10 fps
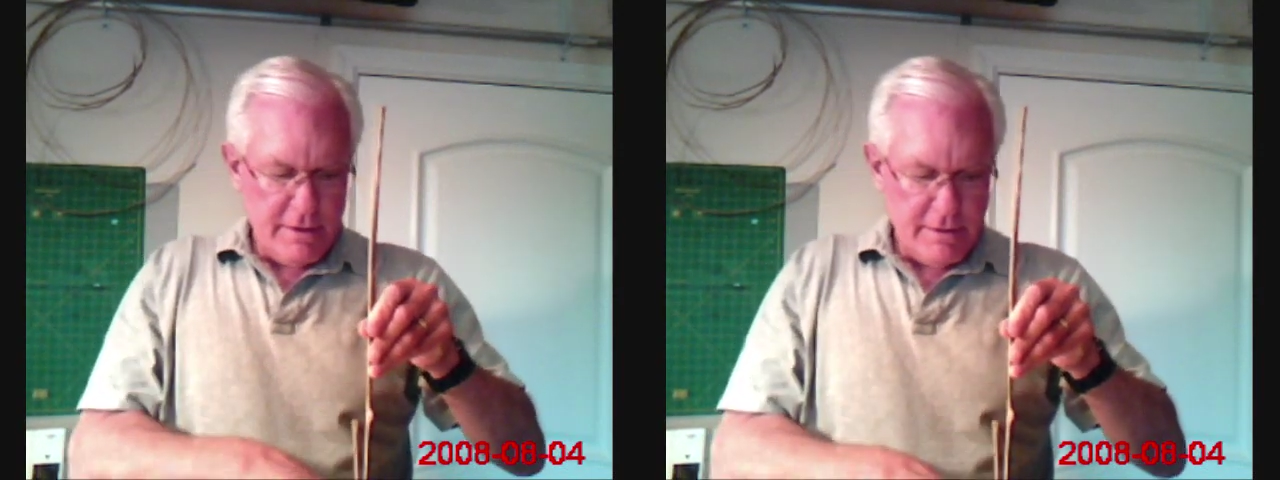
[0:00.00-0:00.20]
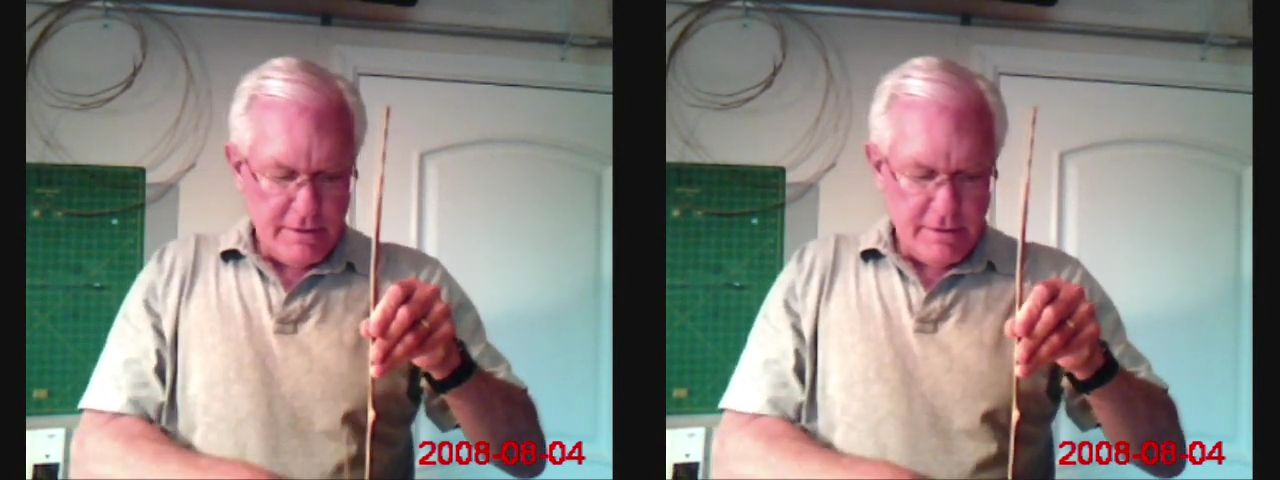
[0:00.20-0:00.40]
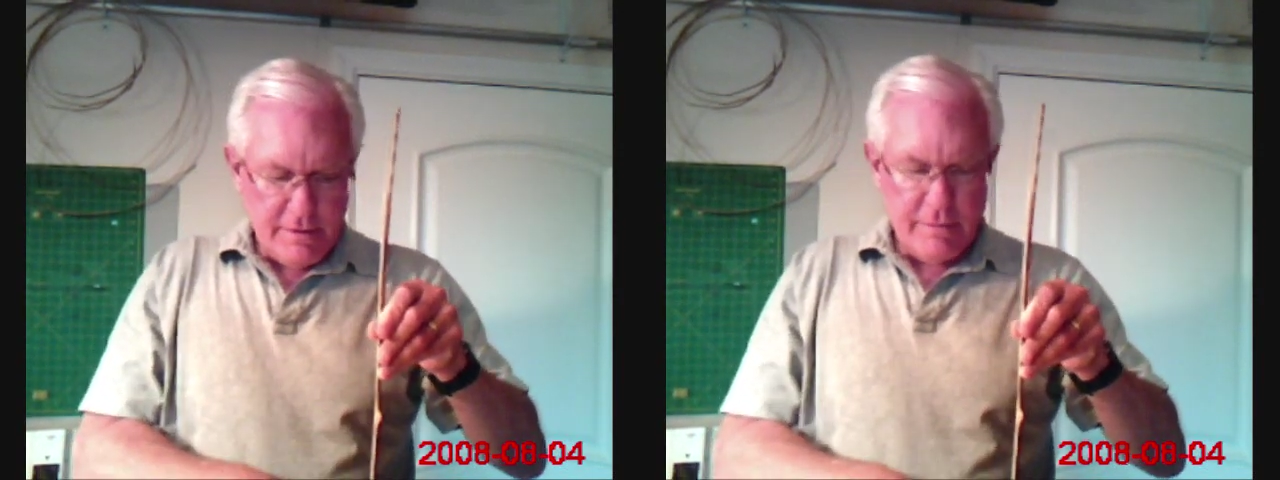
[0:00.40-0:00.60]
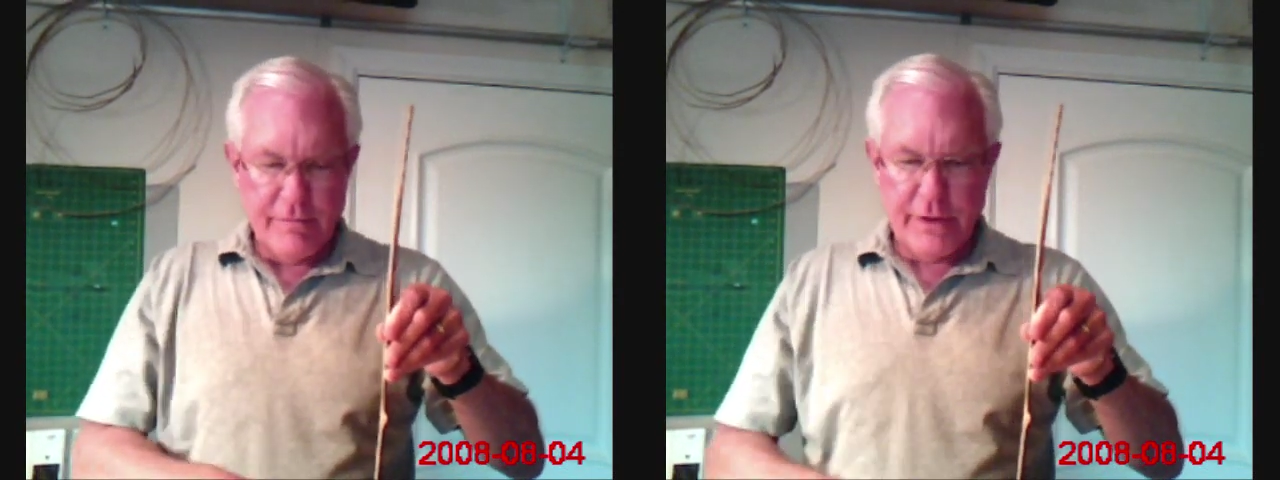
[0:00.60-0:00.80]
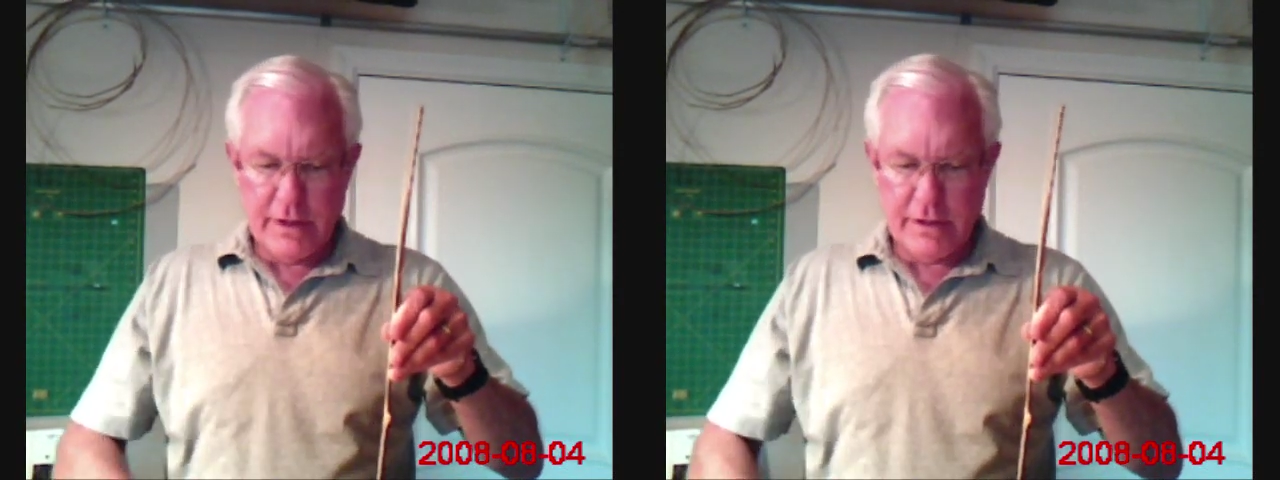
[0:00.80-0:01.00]

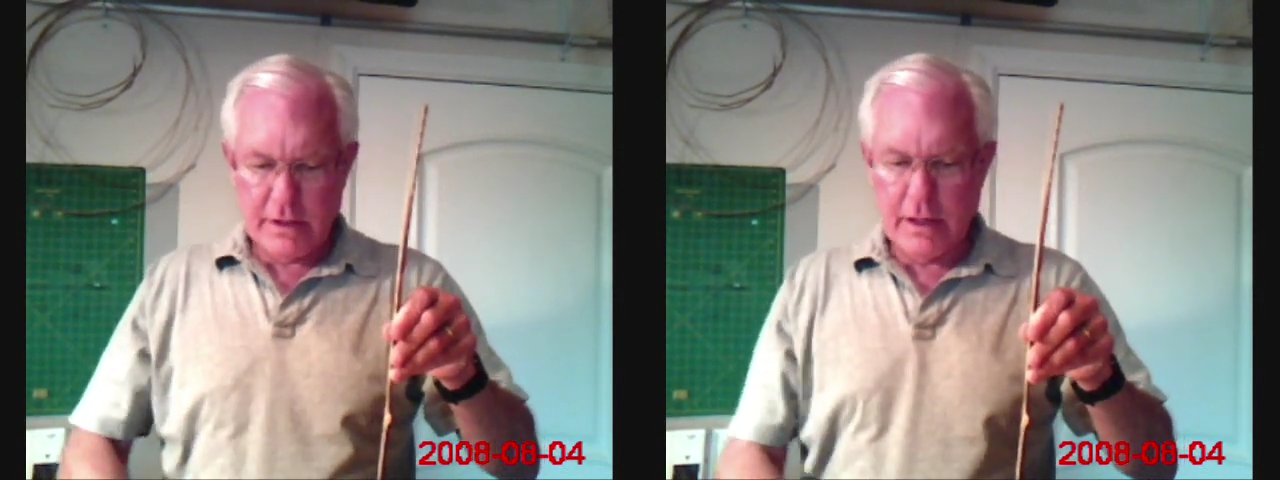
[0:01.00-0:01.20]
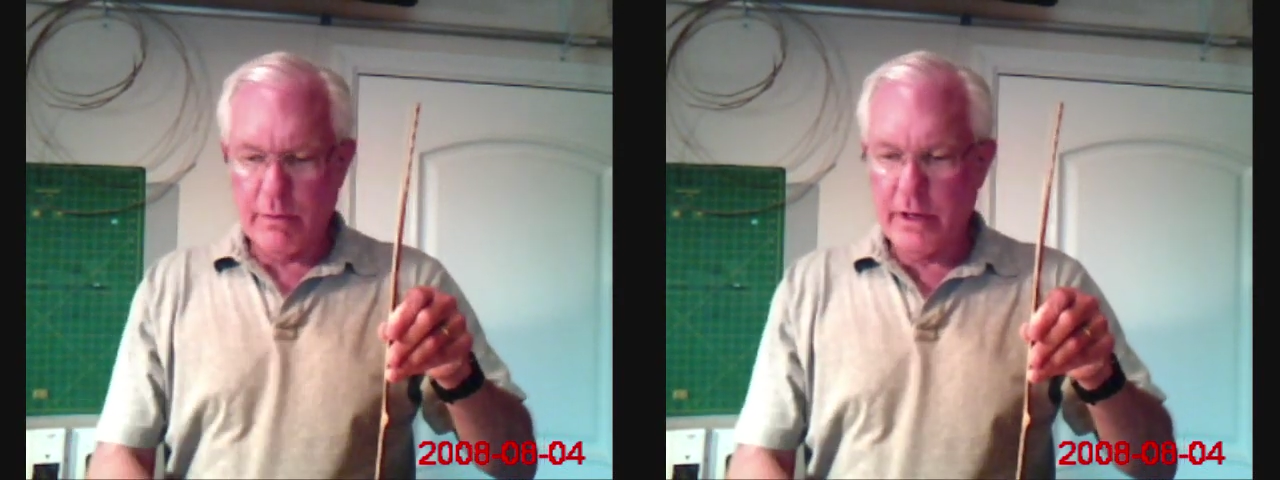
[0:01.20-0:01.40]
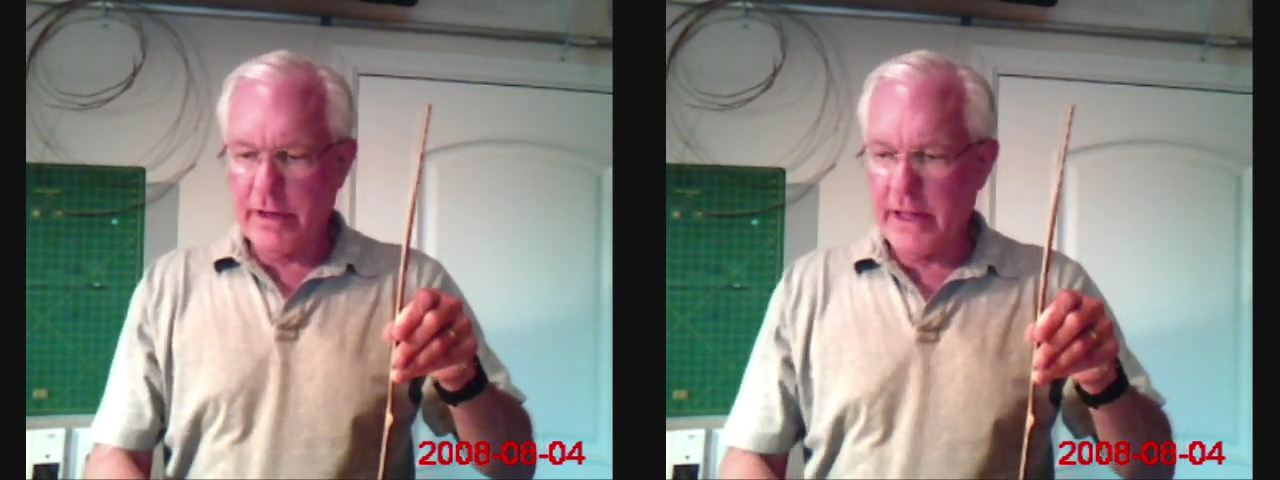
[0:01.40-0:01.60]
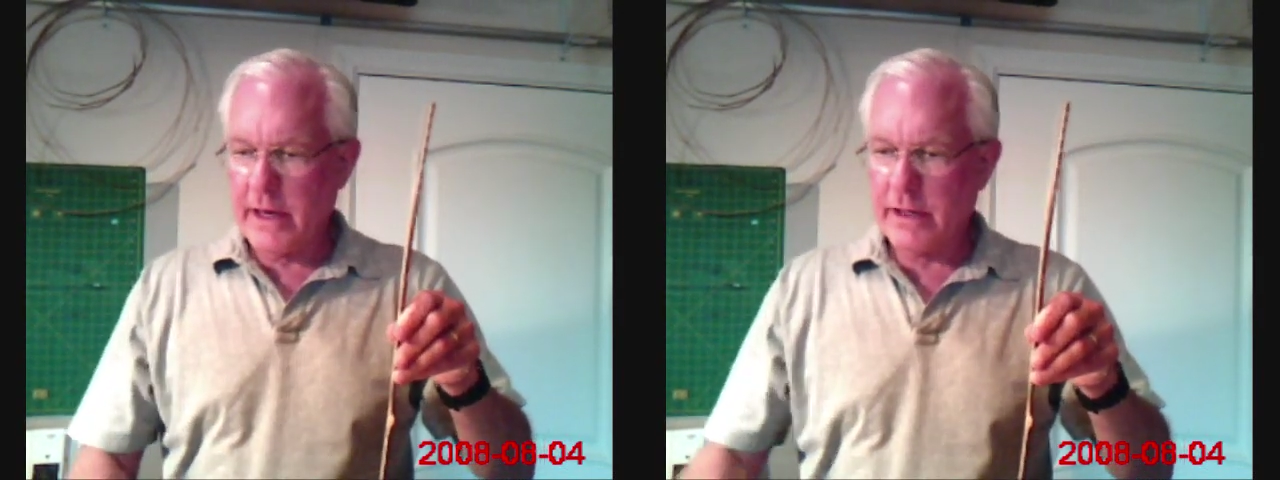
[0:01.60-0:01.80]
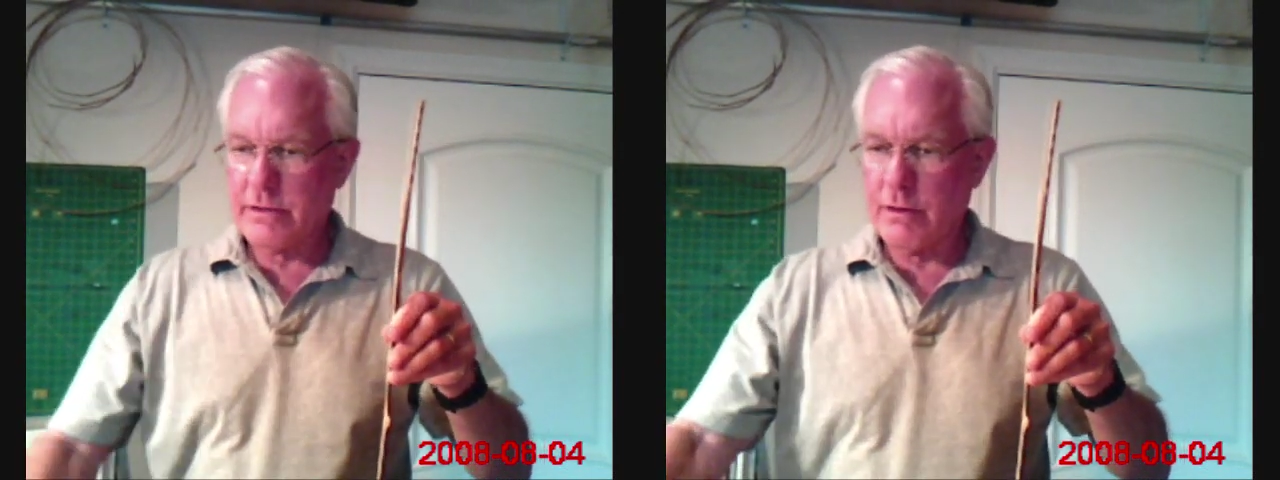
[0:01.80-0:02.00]
Just get rid of that
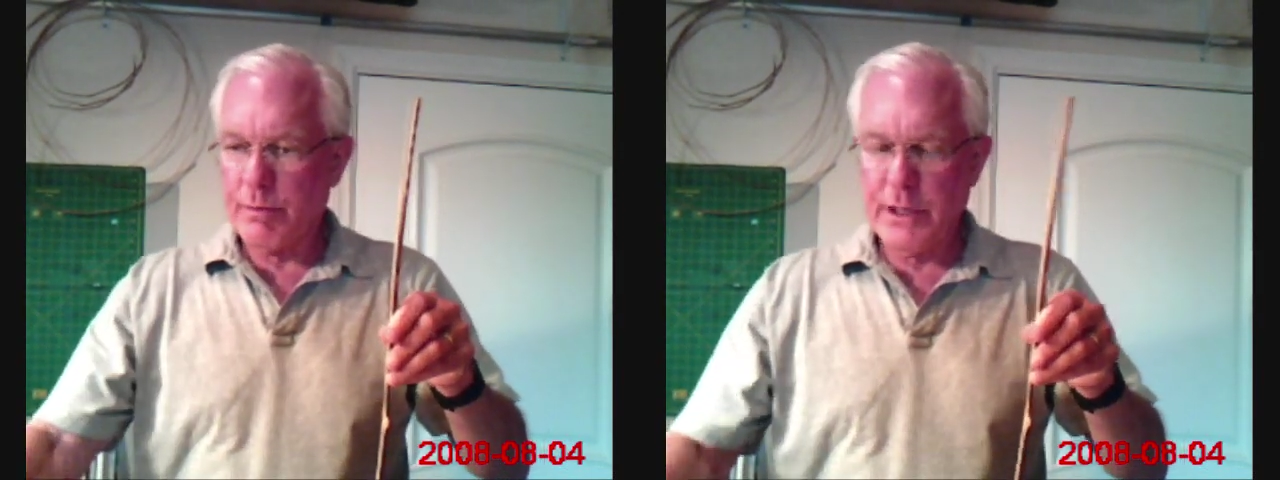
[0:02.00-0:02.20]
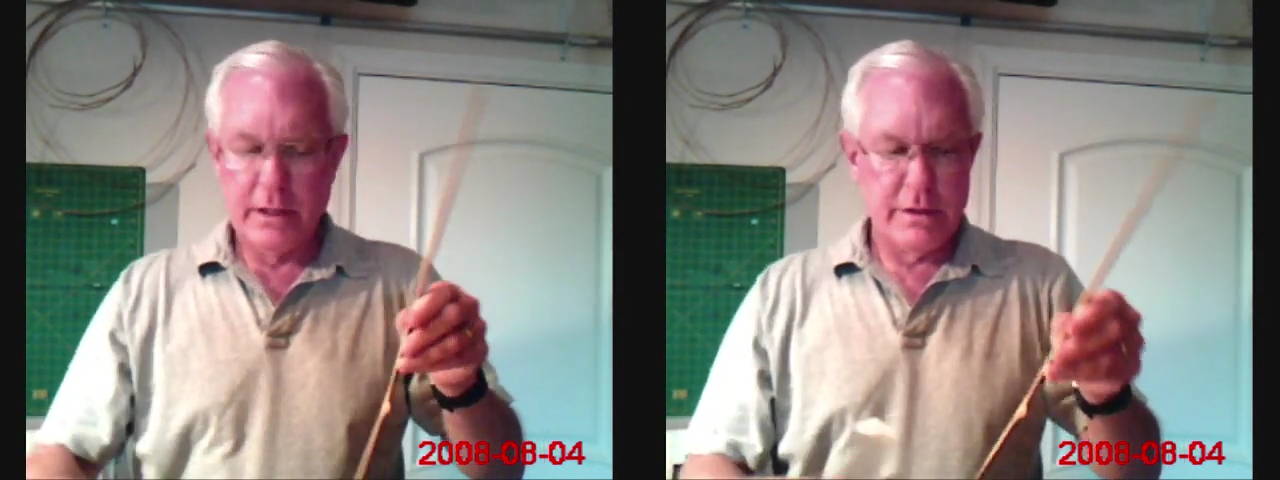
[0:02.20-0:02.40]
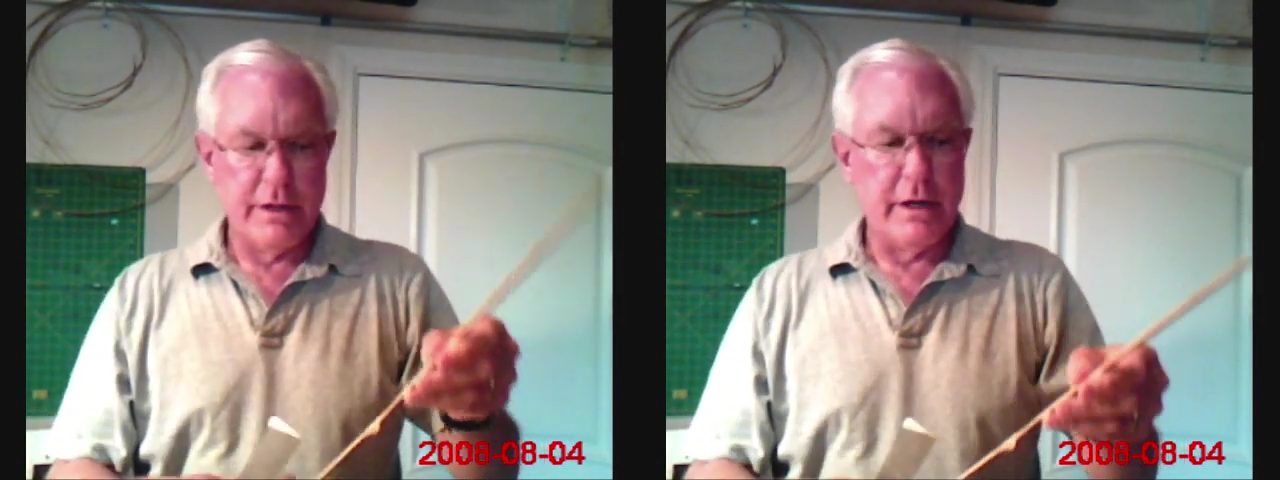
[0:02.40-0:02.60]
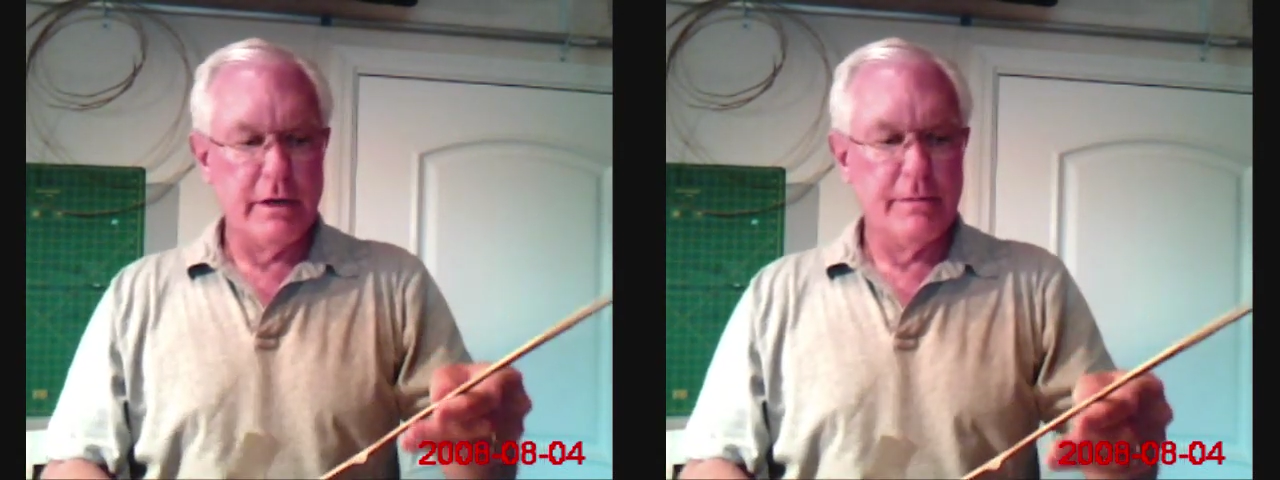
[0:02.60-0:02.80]
extra piece there.